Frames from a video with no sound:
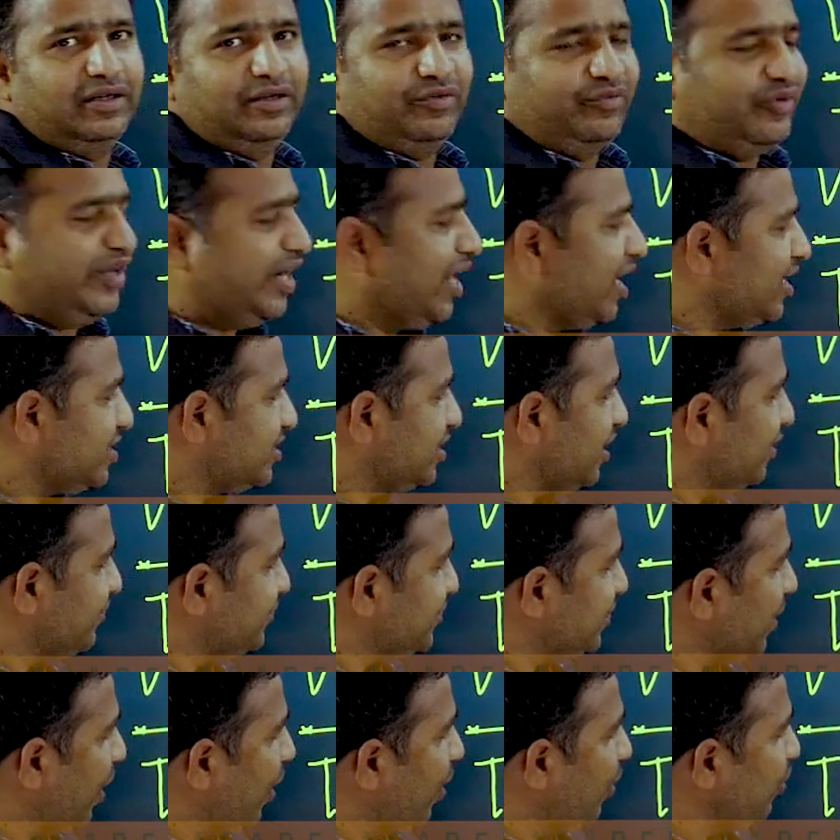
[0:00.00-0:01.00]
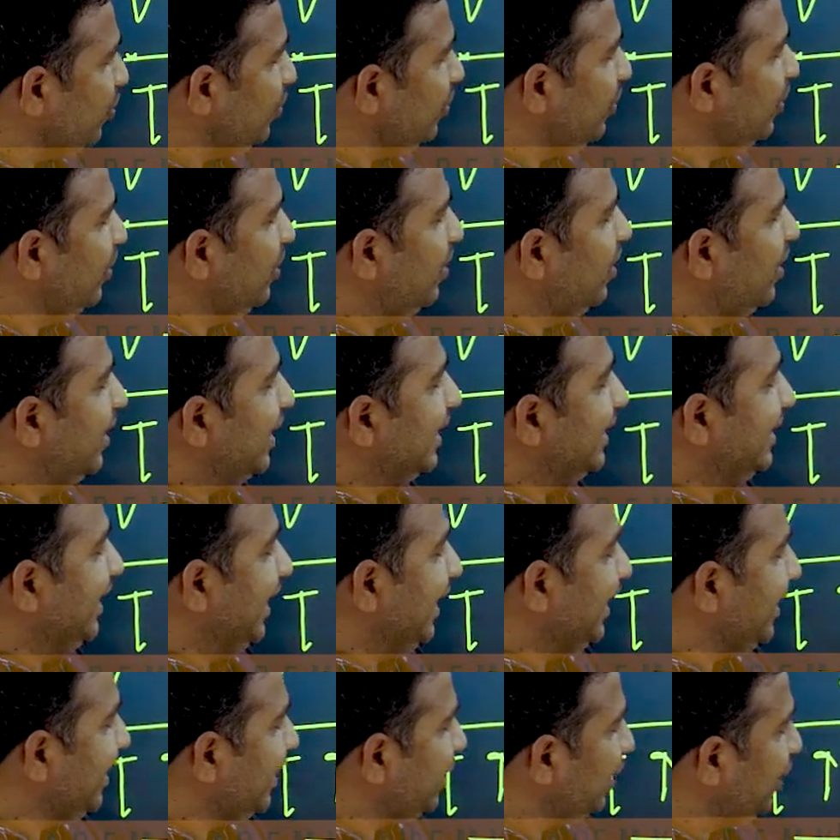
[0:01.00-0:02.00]
Velocity of sound
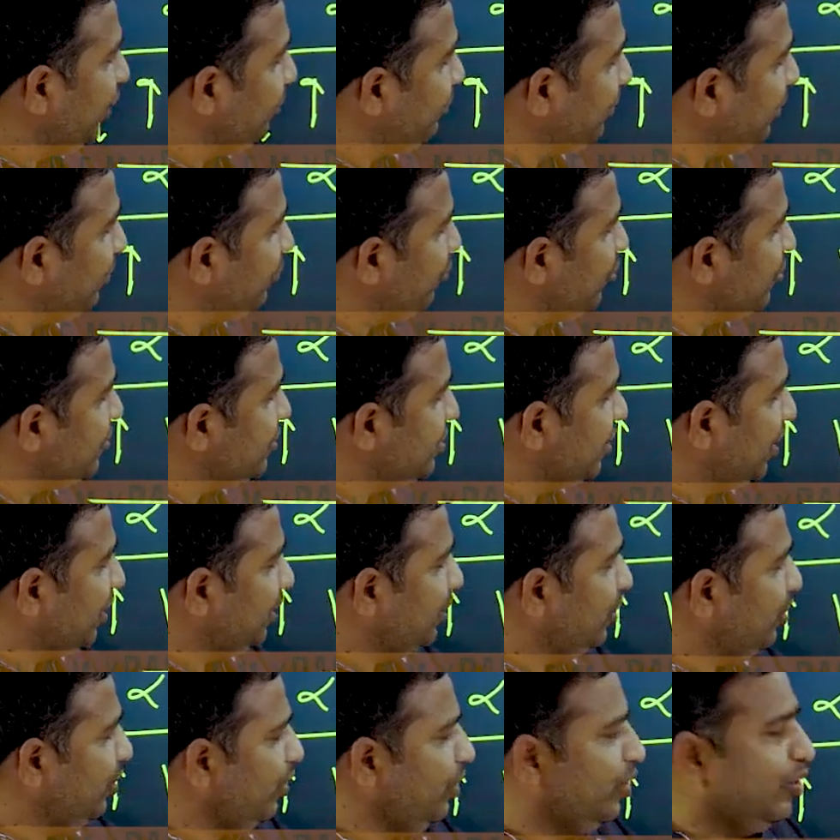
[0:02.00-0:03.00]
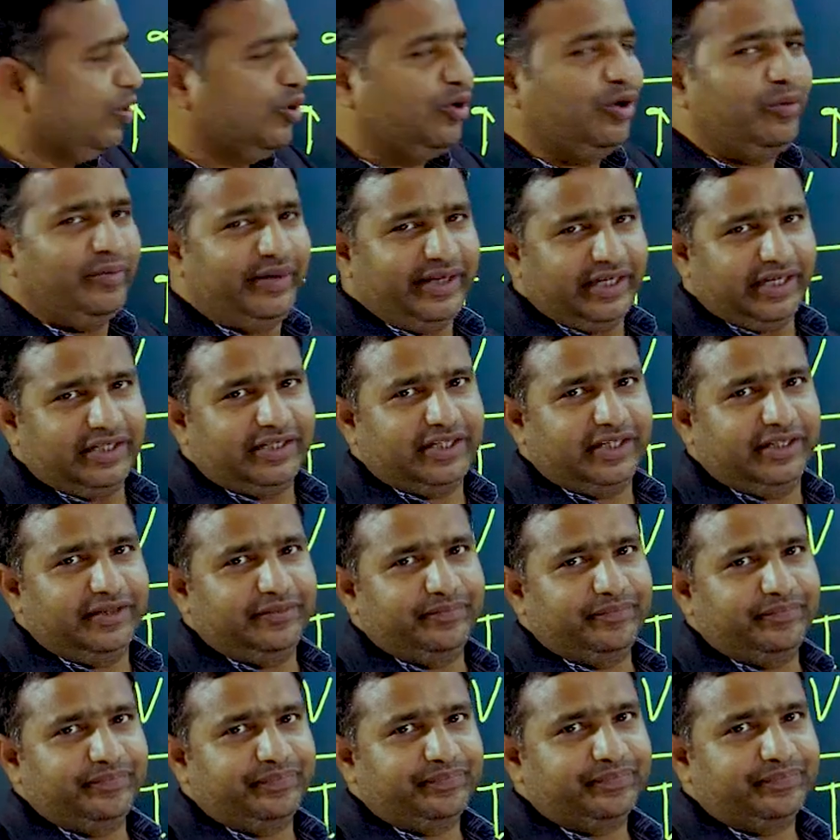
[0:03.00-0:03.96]
directly proportional to humidity.